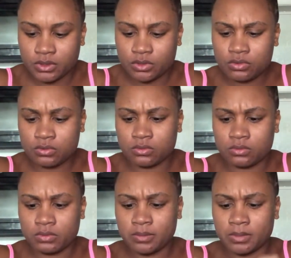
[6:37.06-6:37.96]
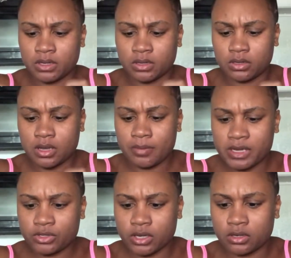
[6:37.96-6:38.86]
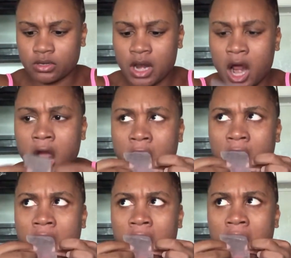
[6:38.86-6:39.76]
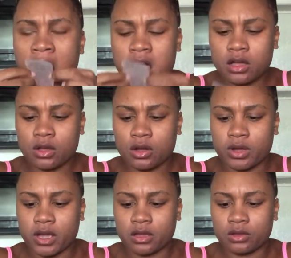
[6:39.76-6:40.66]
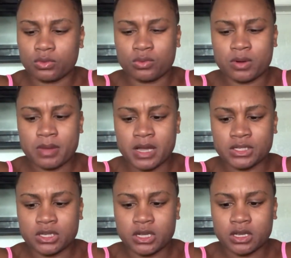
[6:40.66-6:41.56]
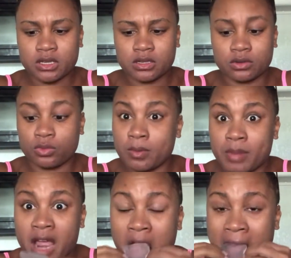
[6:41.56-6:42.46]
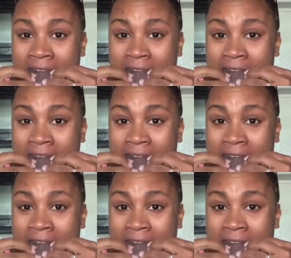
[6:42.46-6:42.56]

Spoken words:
Ooh, wait a minute. I might try. Okay, 1 bite, Jená. 1 bite.